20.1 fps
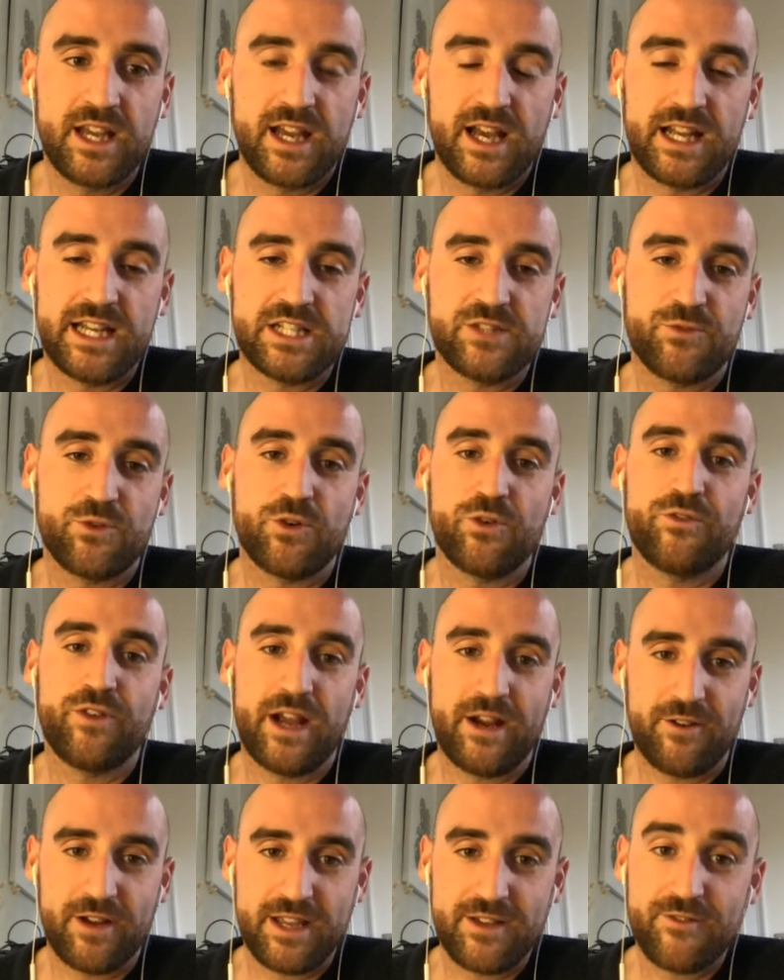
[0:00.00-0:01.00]
at least for a
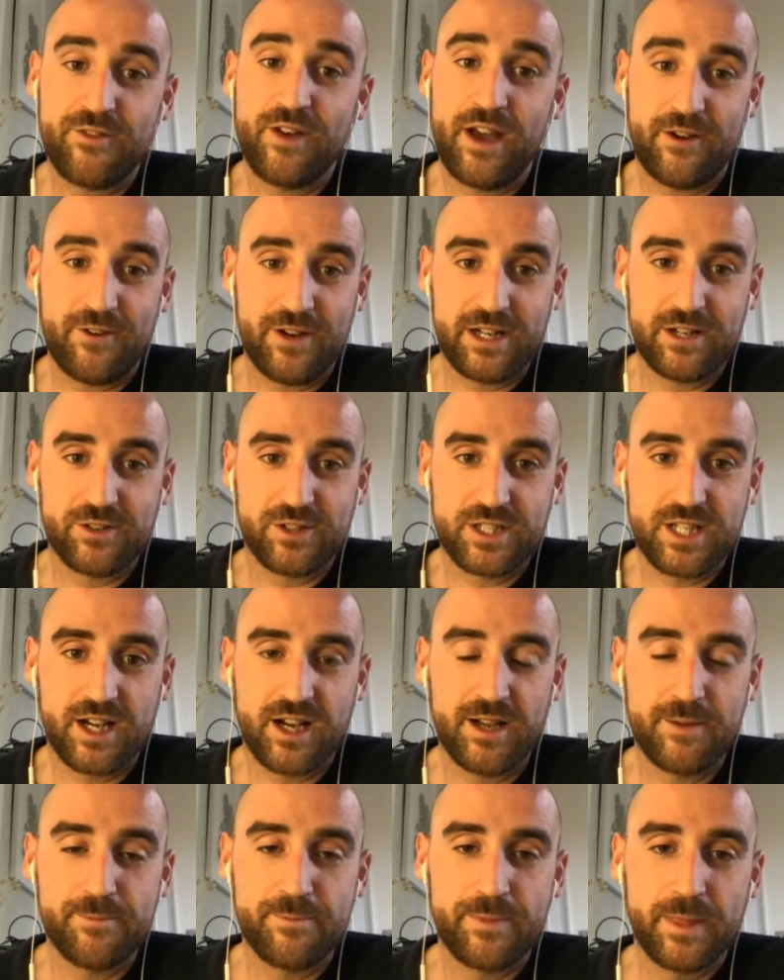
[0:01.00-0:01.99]
very, very long
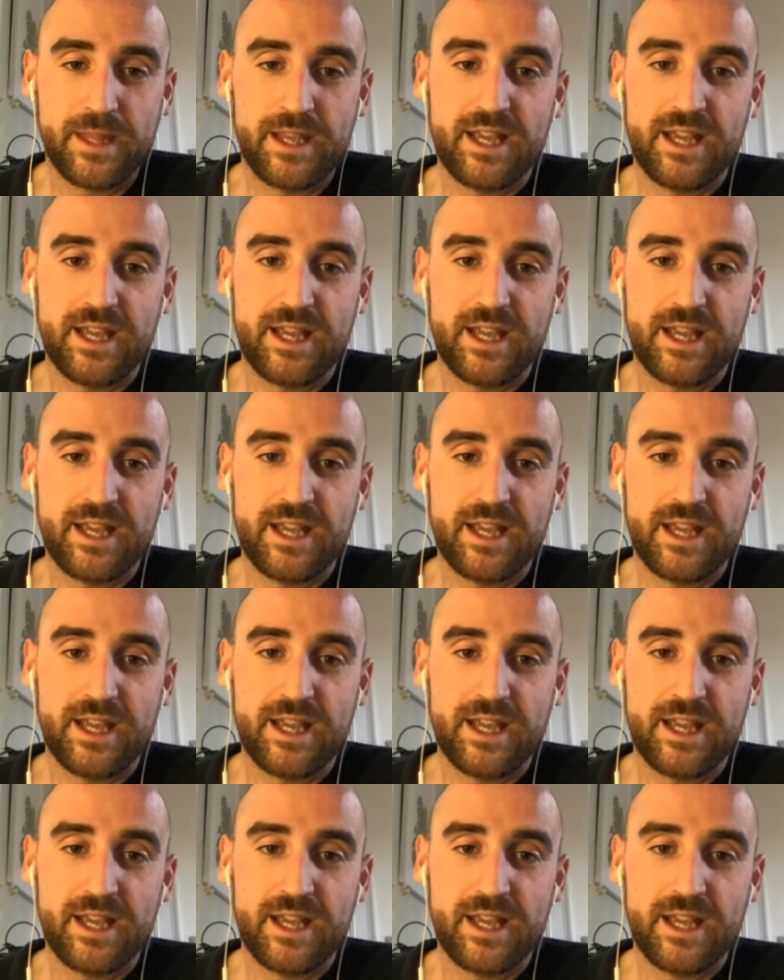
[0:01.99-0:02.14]
time.